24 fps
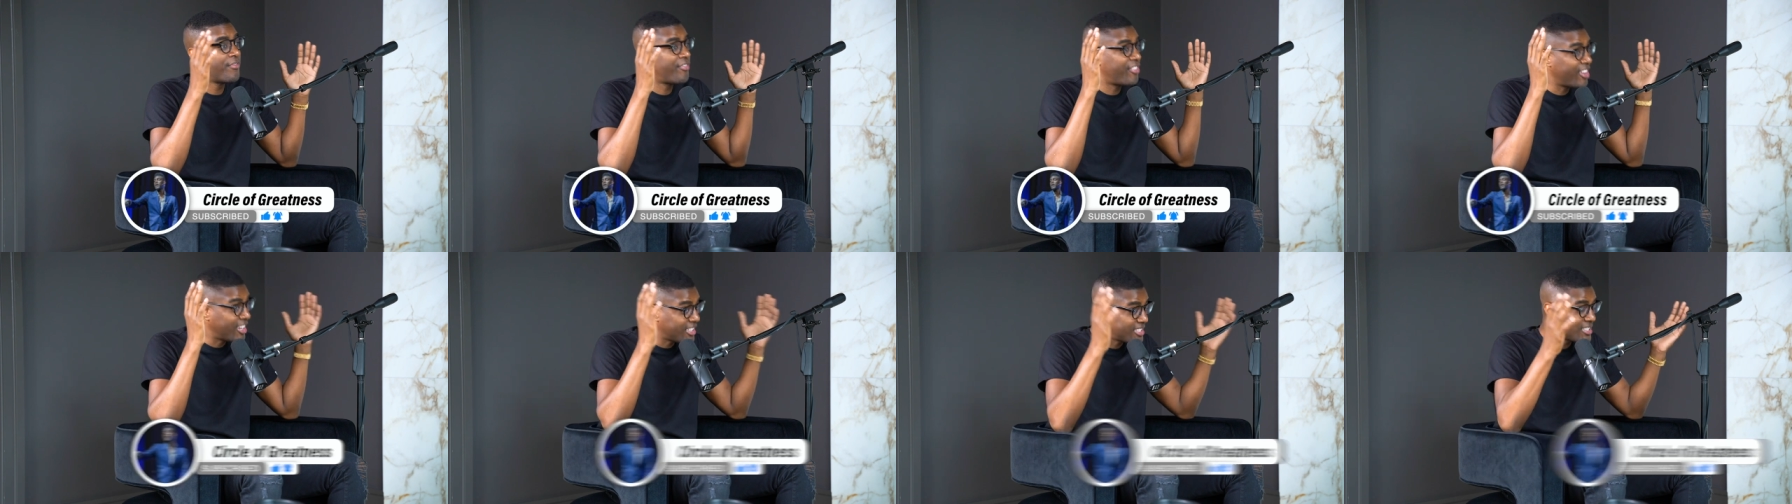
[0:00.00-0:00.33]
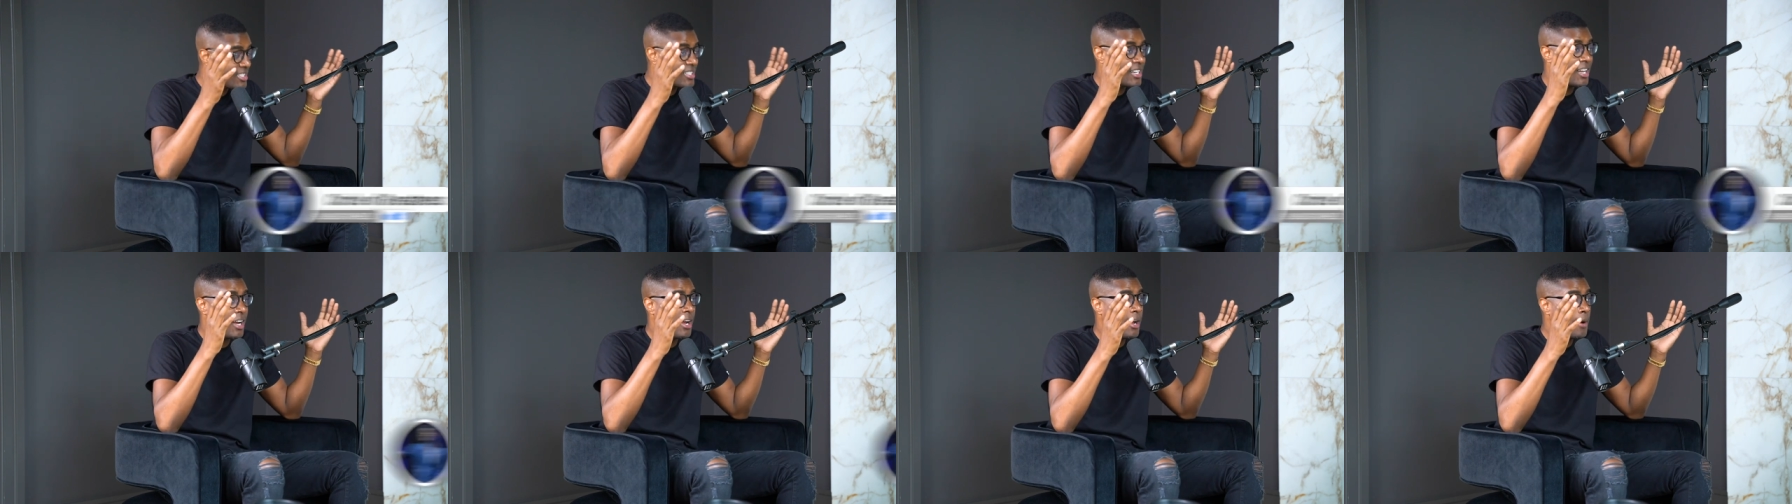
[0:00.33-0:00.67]
fix
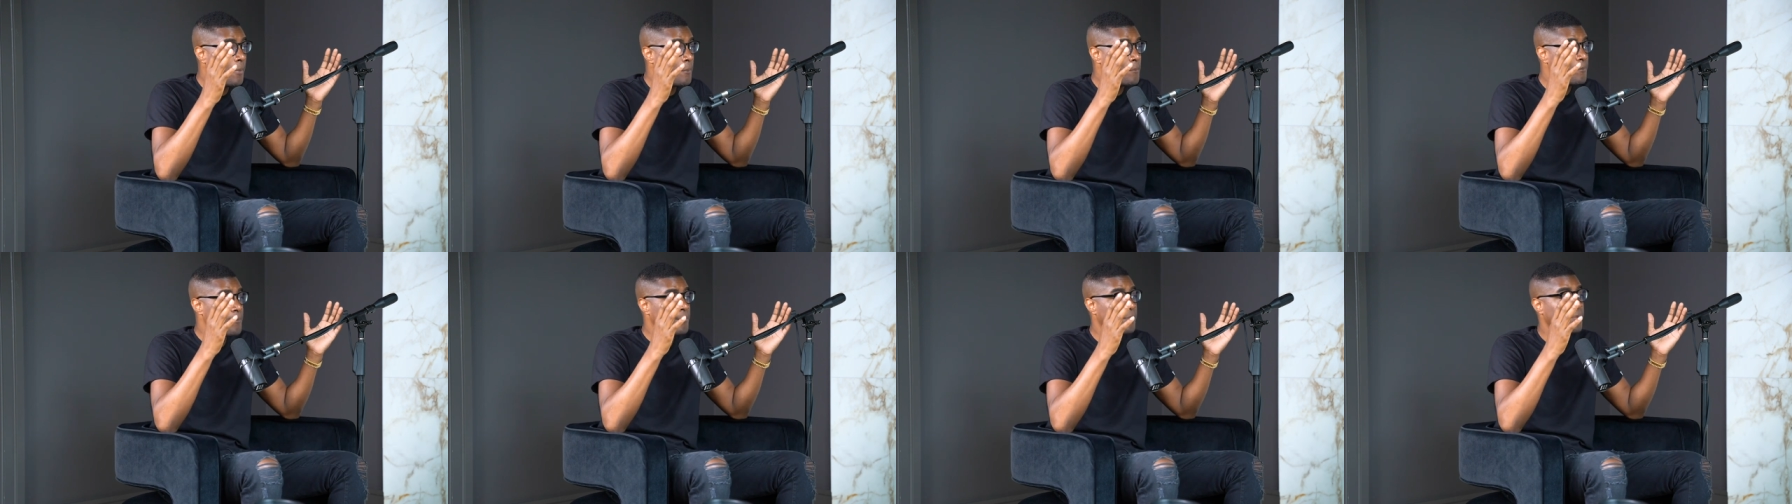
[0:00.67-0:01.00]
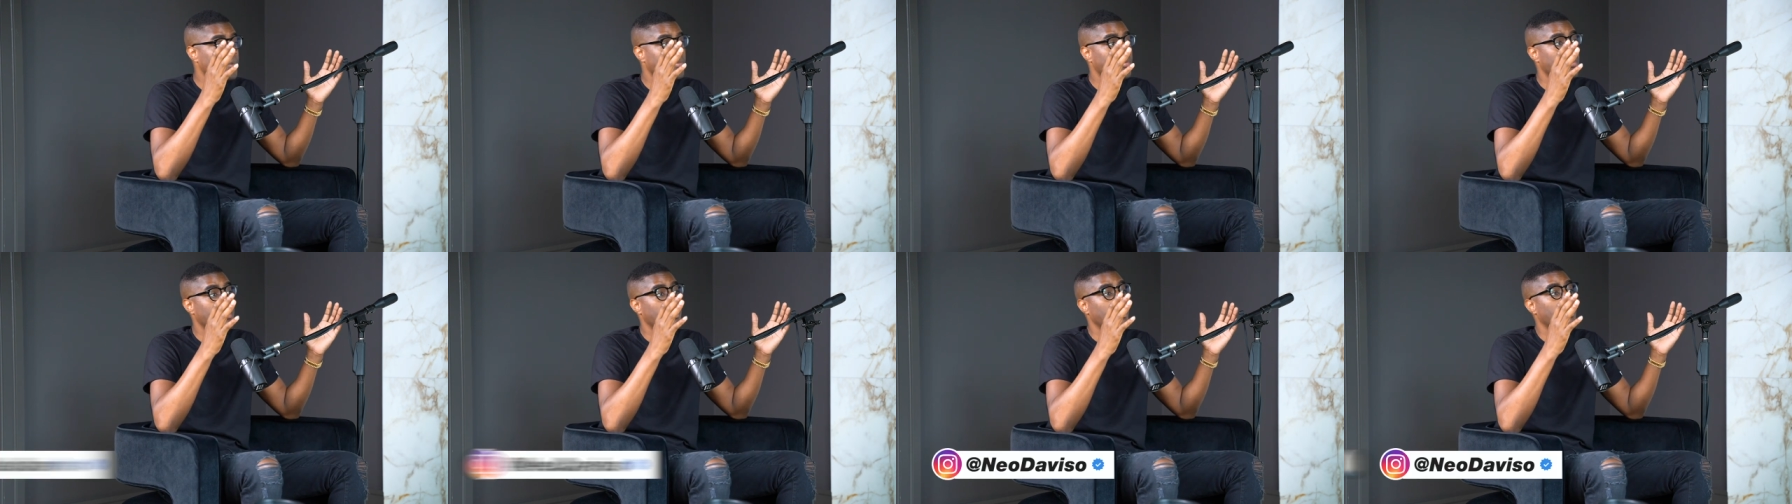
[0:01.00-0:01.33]
it up,
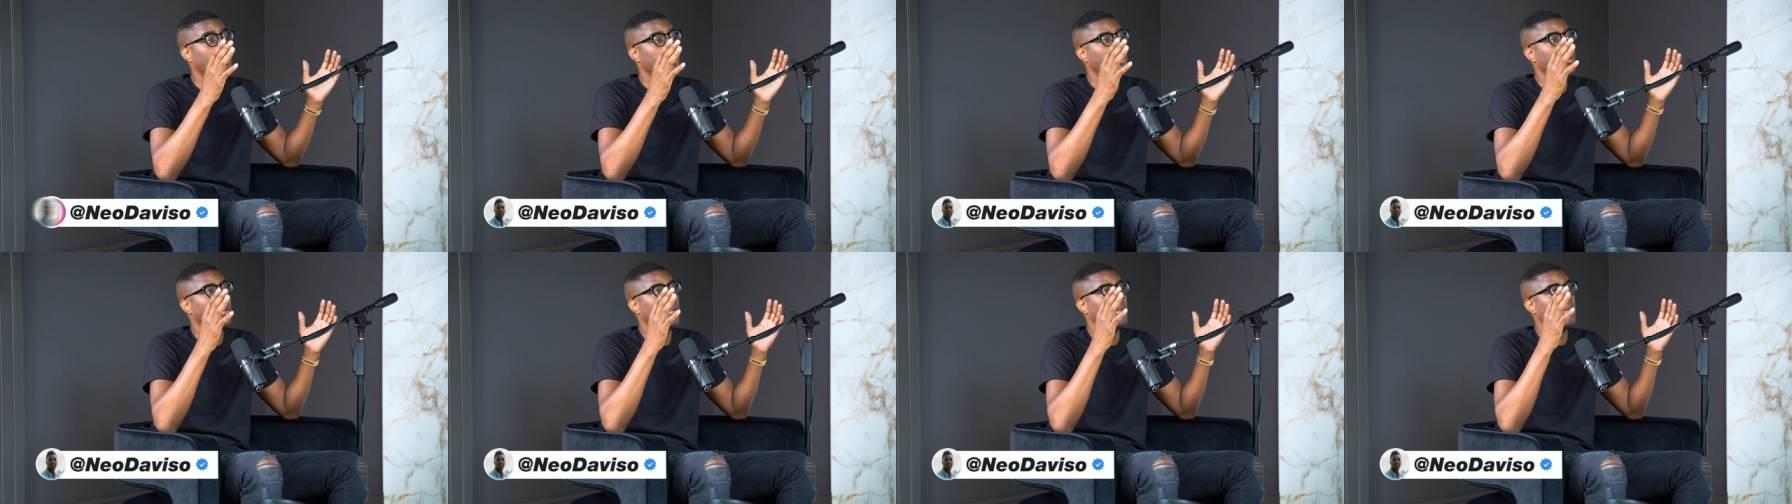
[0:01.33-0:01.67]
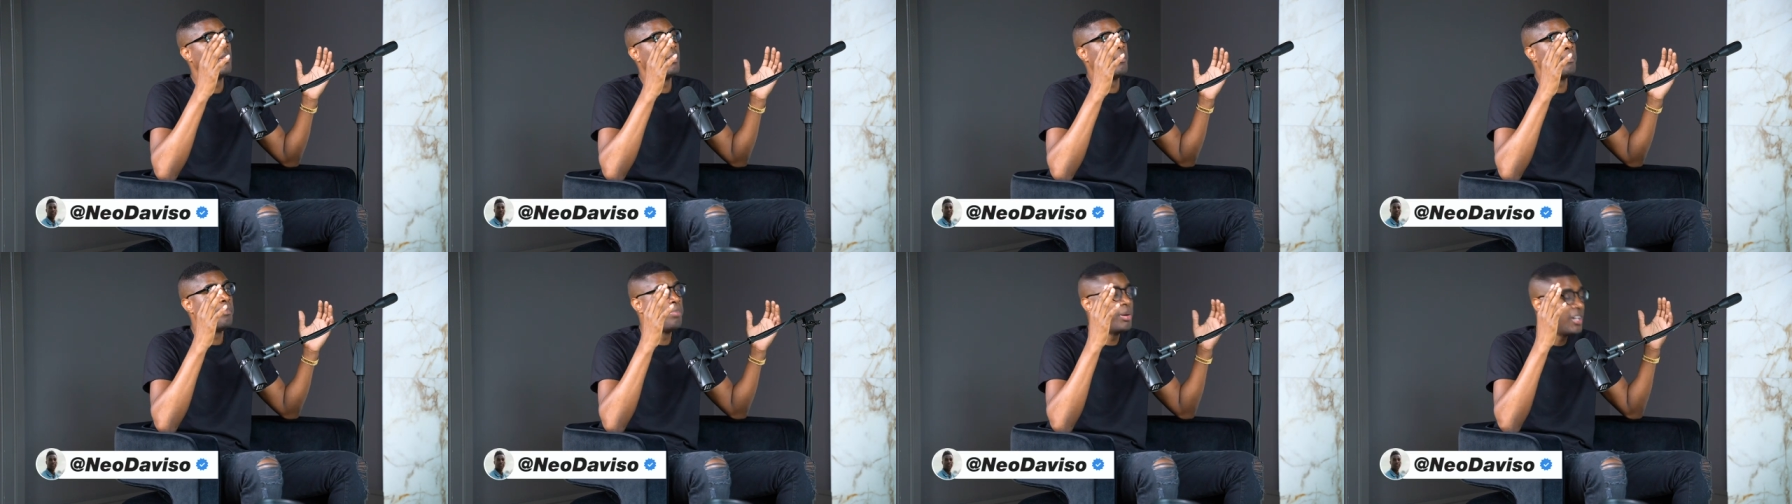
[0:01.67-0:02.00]

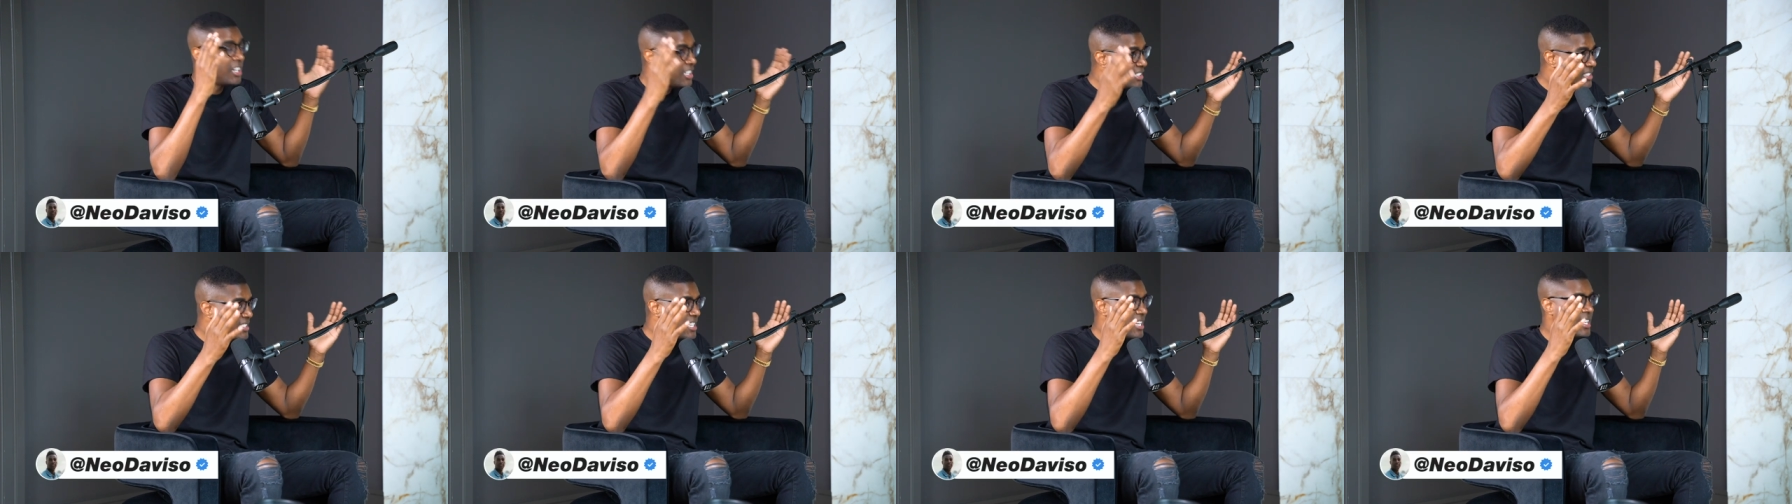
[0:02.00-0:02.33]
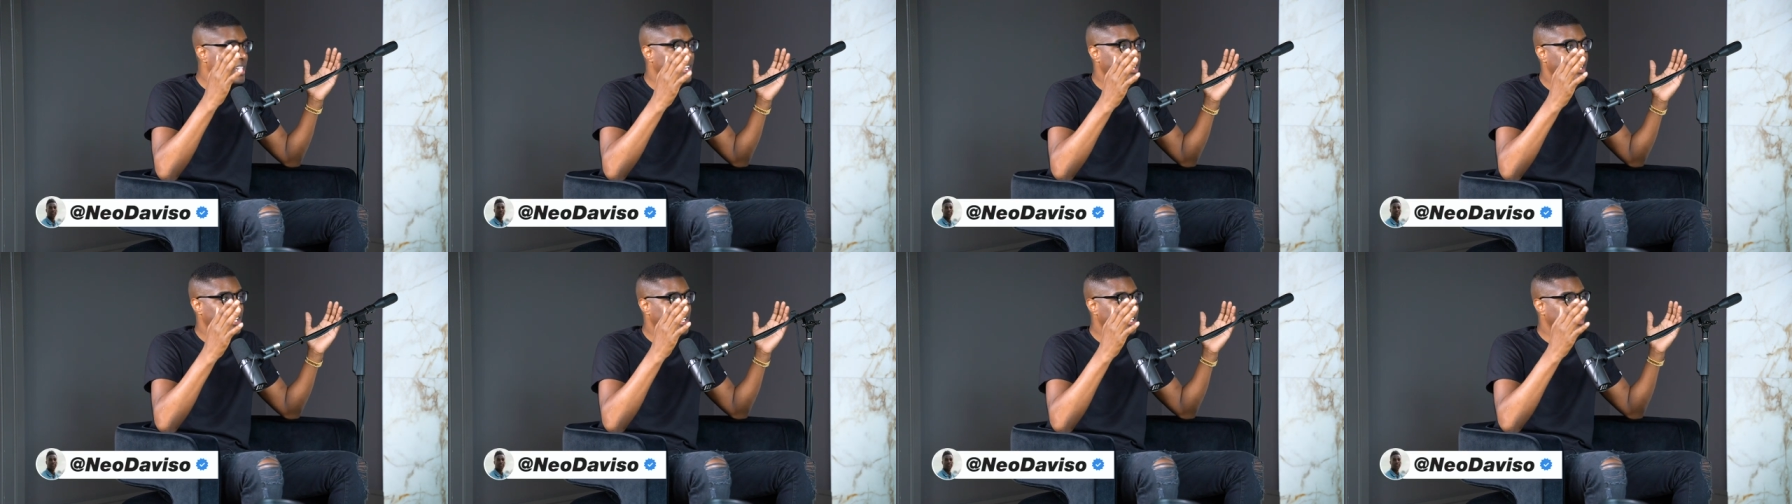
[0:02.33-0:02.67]
put a
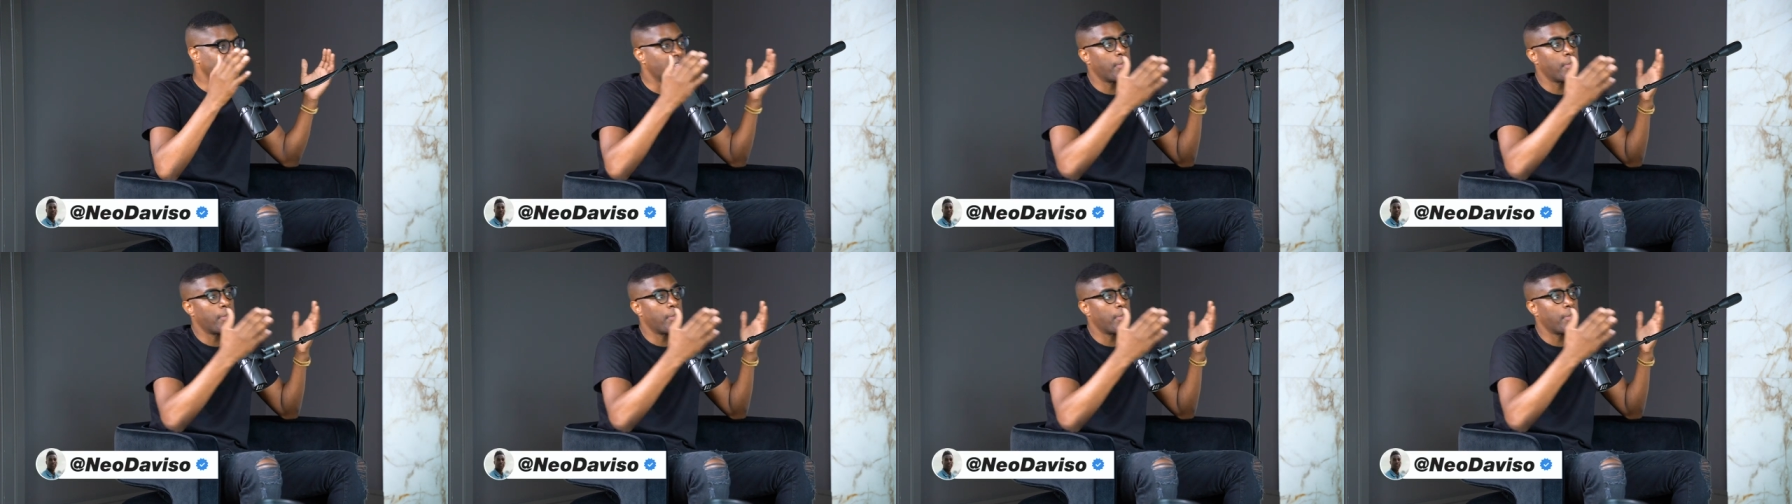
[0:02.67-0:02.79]
tenant in it,